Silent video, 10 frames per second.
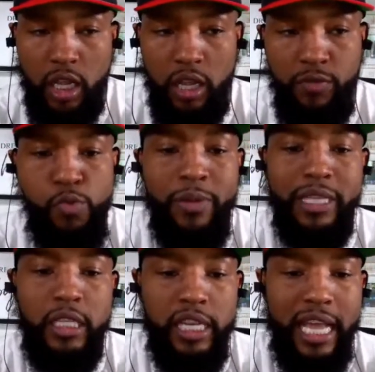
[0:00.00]
If you
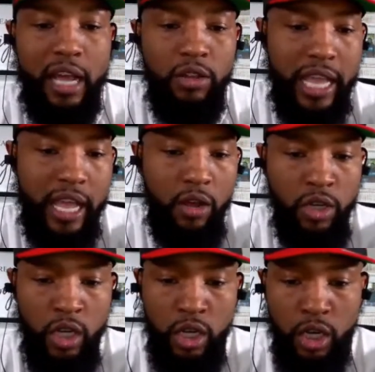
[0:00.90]
missed the
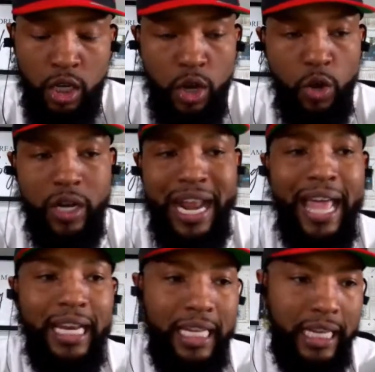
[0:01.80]
countdown, go to
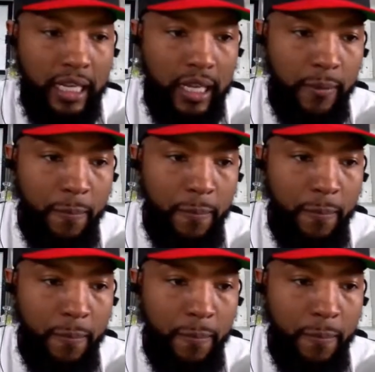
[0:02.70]
that link.